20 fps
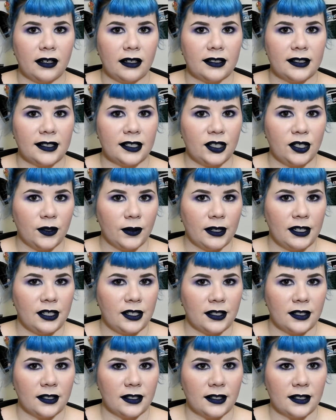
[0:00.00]

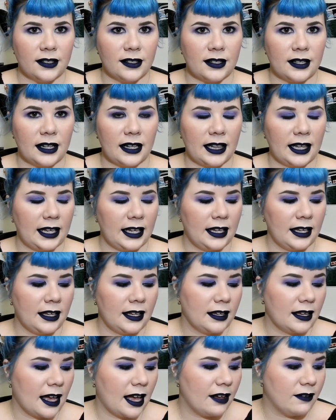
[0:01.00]
situations like
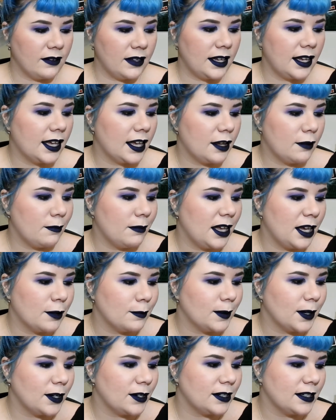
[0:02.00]
having a
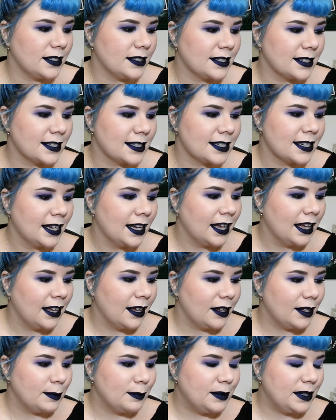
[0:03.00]
makeup artist
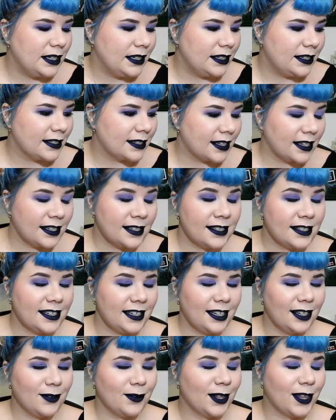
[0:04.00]
be
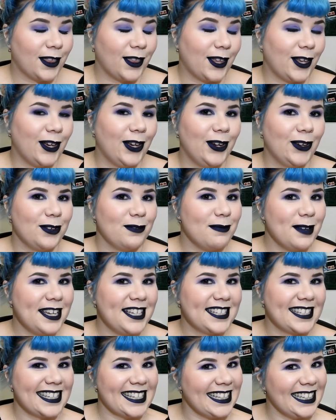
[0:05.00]
disgusting with you,
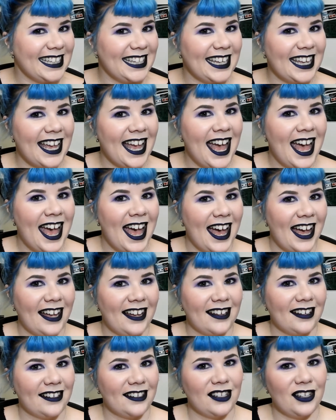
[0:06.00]
basically,
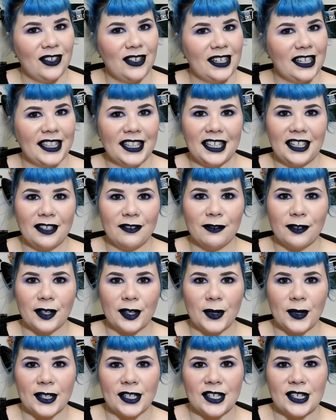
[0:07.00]
you can leave
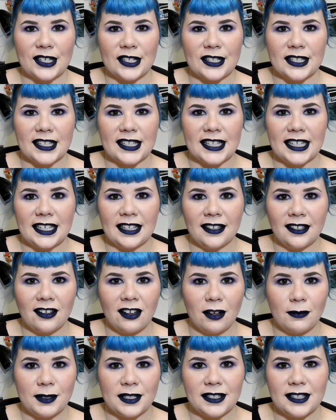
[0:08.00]
questions in the
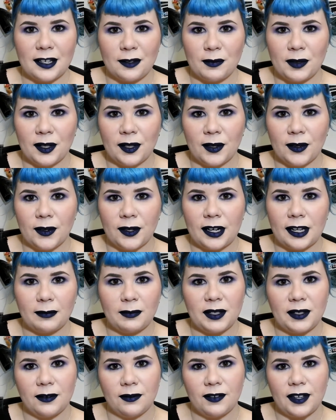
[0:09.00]
comments down below and I'll
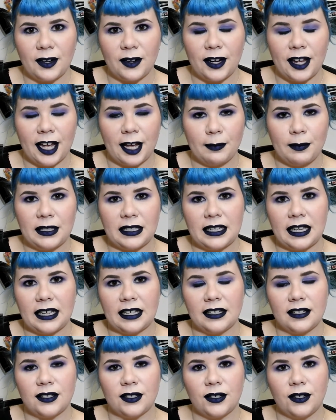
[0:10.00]
be very happy to
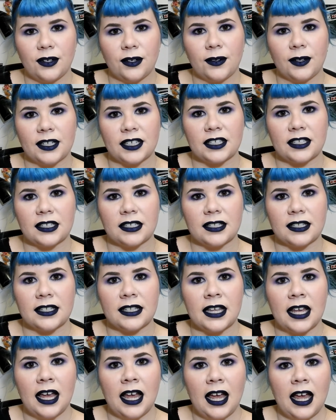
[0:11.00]
answer your questions.